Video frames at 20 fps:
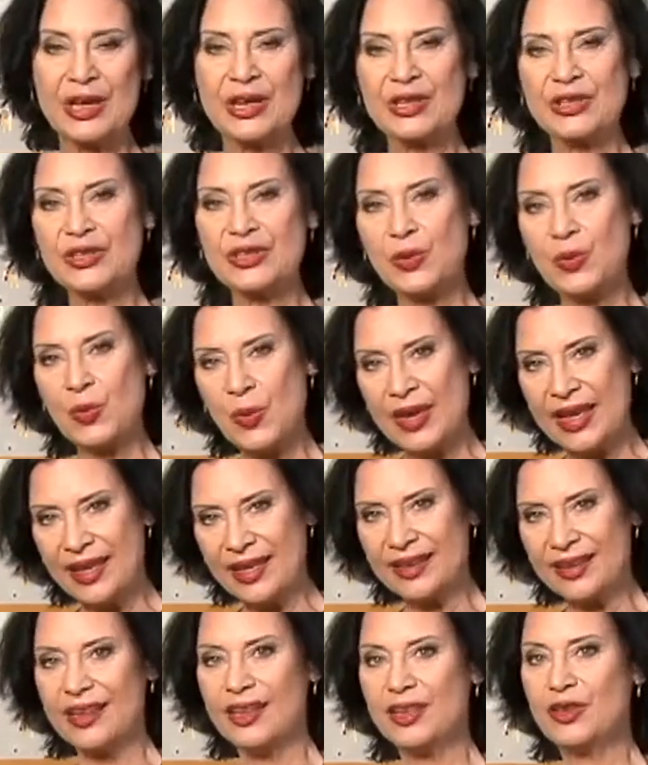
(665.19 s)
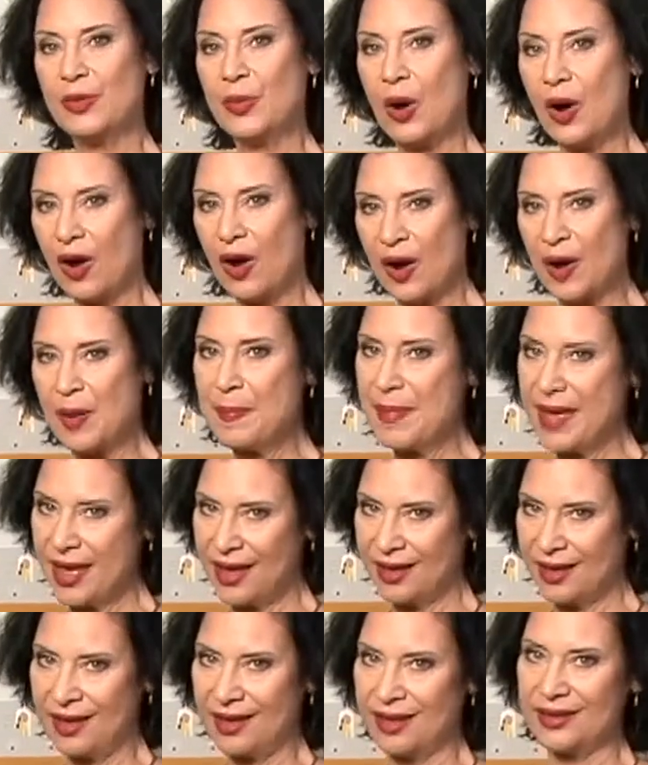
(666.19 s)
So when you are
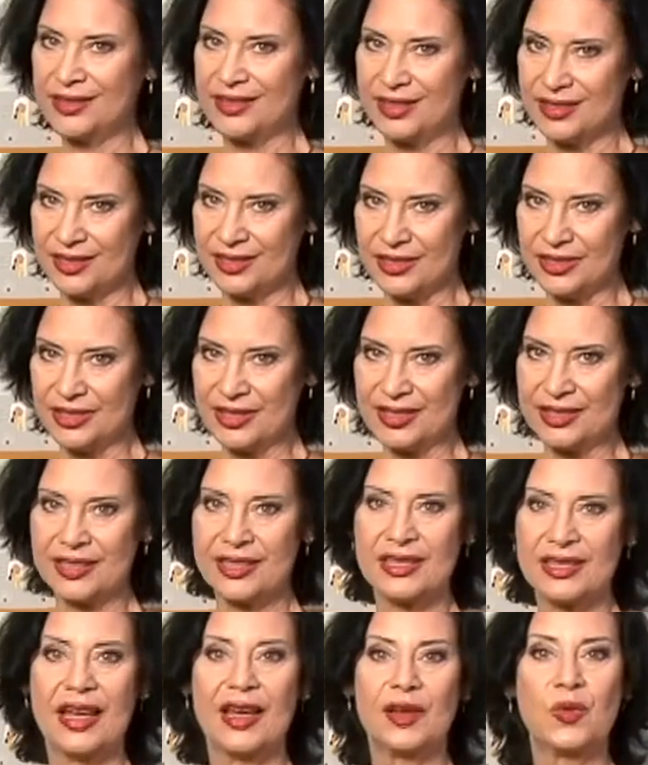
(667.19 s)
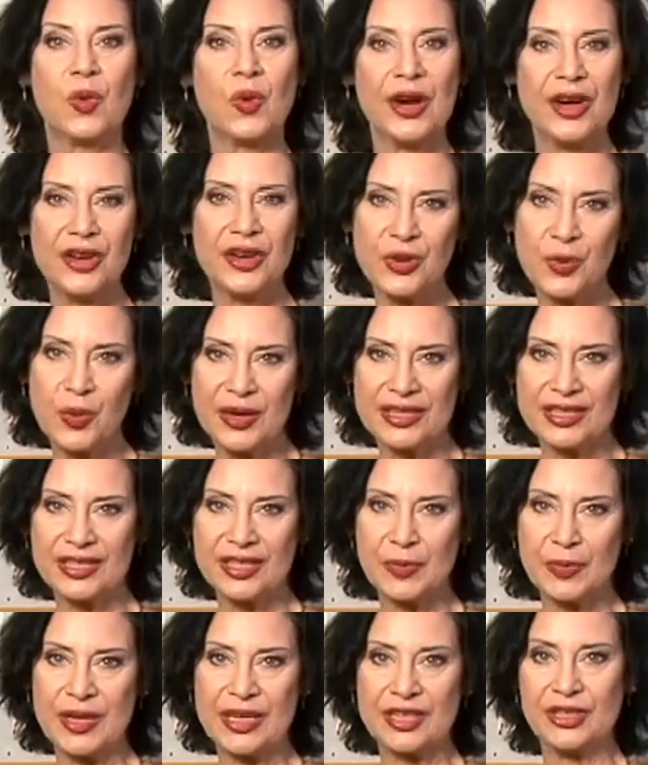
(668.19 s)
making decisions and where you want to
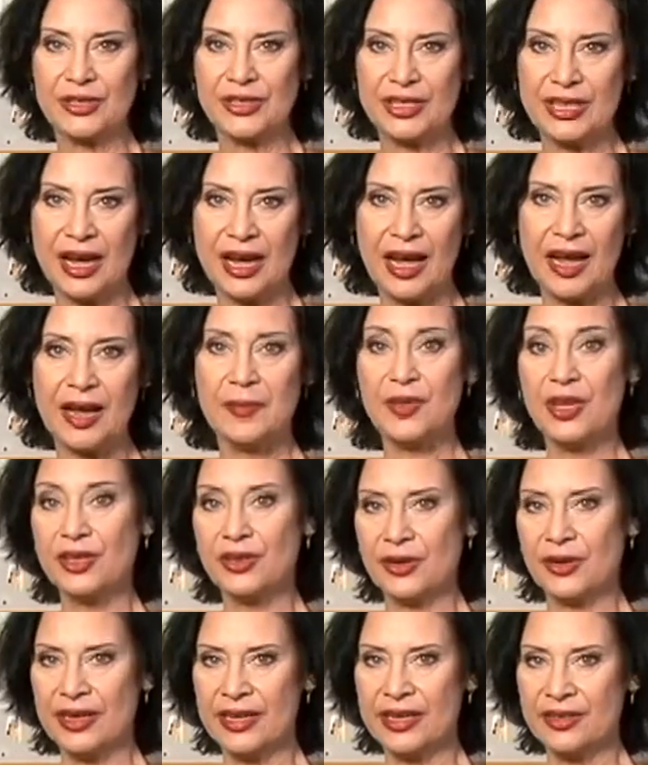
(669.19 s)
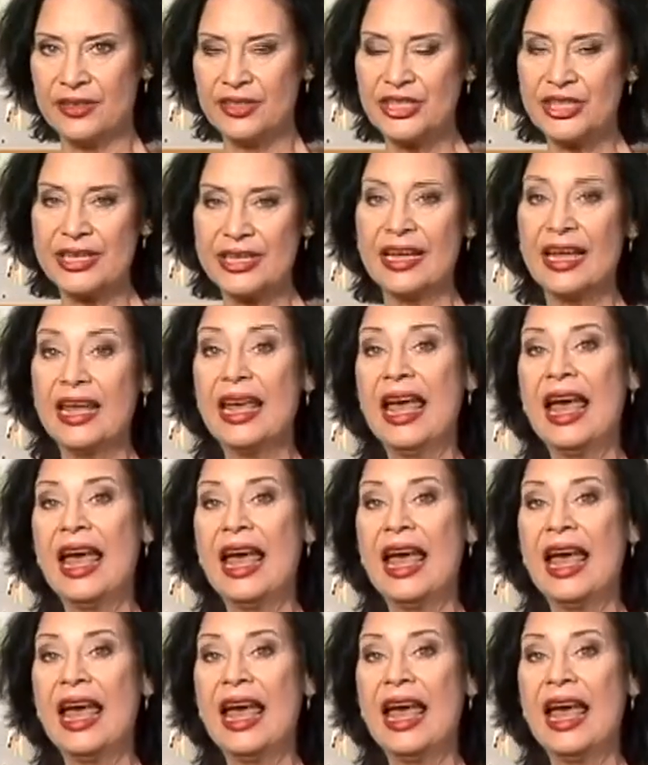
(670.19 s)
spend your time, your energy,